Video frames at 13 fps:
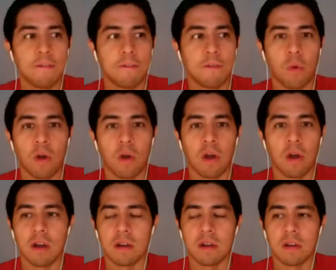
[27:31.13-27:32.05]

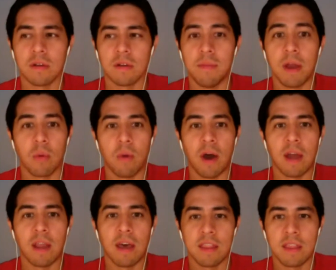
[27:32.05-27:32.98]
for
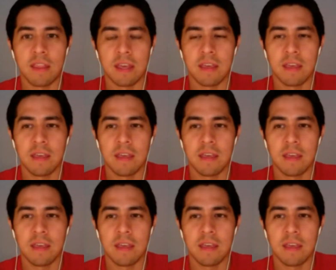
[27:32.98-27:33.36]
marijuana, I think.